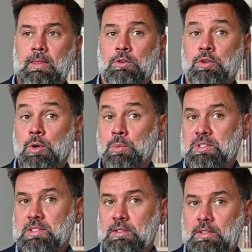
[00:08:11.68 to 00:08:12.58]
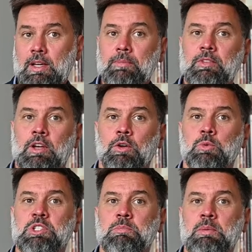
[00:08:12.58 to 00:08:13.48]
roads, along
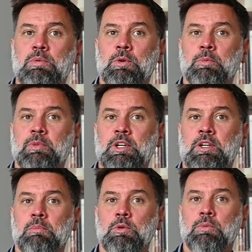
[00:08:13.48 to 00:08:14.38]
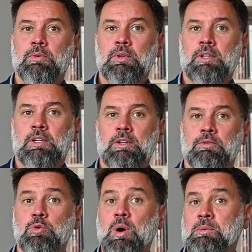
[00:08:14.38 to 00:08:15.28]
which people uh, move uh,
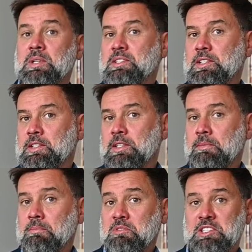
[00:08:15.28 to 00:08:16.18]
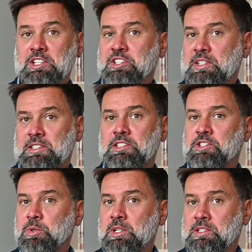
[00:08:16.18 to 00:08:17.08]
throughout the city, such as
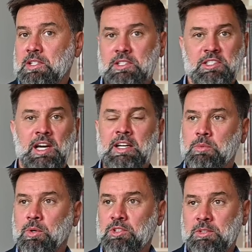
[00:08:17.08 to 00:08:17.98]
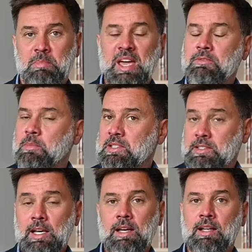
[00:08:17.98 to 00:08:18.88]
streets, sidewalks, pavements,
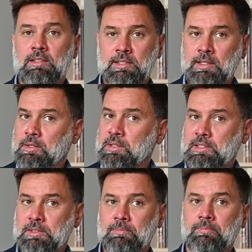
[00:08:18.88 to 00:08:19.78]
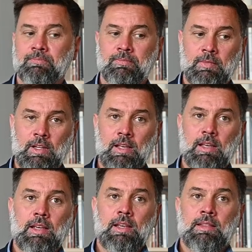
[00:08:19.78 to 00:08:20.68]
etc.
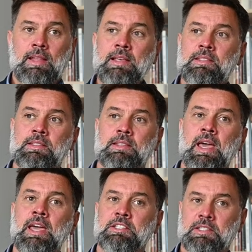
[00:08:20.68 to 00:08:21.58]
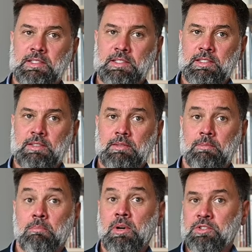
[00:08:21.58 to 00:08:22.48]
Next is edges,
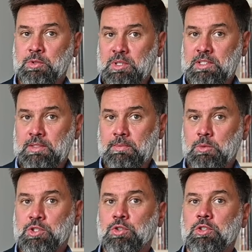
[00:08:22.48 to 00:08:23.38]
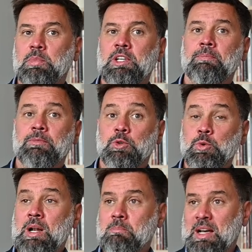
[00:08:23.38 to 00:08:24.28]
boundaries, which could be
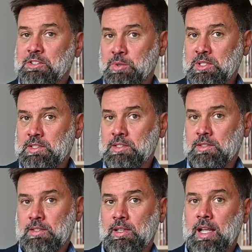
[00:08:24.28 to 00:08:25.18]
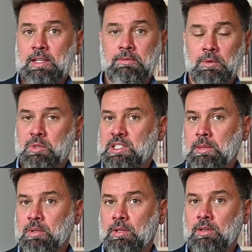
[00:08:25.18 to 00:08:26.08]
real boundaries, like for
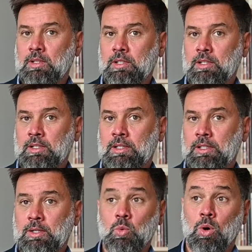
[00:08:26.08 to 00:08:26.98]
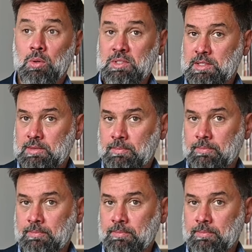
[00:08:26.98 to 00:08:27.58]
example uh, walls,